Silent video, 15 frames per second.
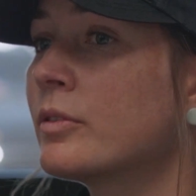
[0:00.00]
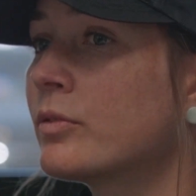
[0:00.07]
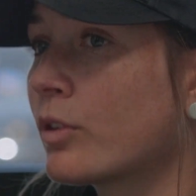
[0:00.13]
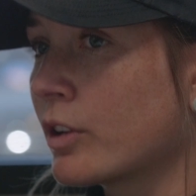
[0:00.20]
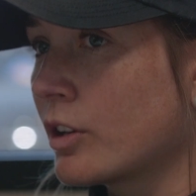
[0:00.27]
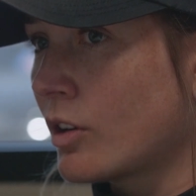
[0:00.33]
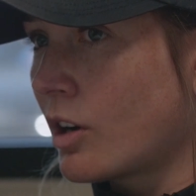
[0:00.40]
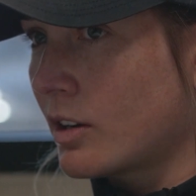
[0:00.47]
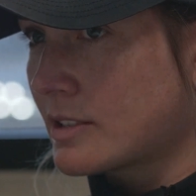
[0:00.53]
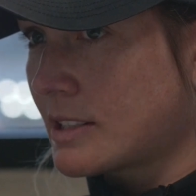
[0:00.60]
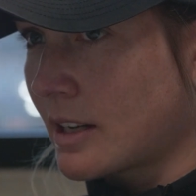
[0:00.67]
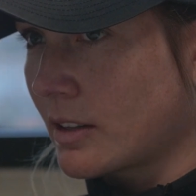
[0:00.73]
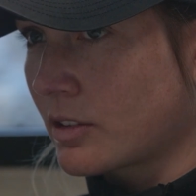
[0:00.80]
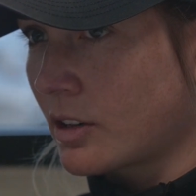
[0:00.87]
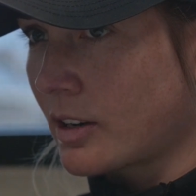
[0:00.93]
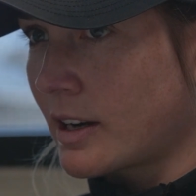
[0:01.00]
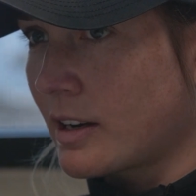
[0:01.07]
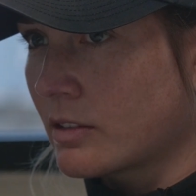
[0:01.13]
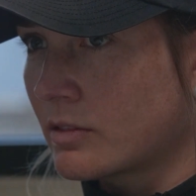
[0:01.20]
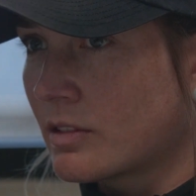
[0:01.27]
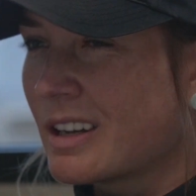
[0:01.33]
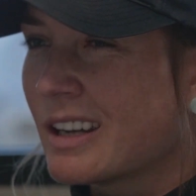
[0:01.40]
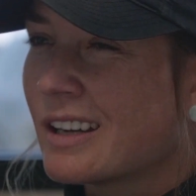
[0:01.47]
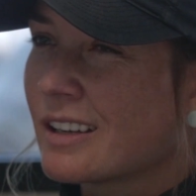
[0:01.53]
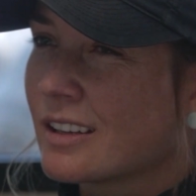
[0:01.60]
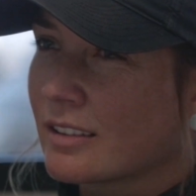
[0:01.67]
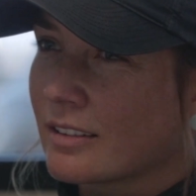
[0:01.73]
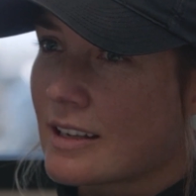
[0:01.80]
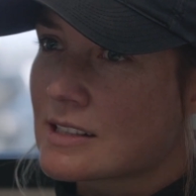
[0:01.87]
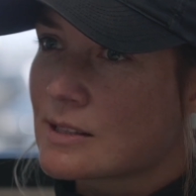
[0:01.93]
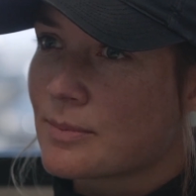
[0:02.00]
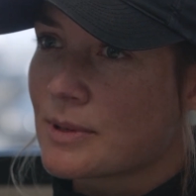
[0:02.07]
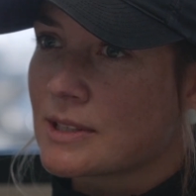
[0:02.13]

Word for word: before you contact the ground. Less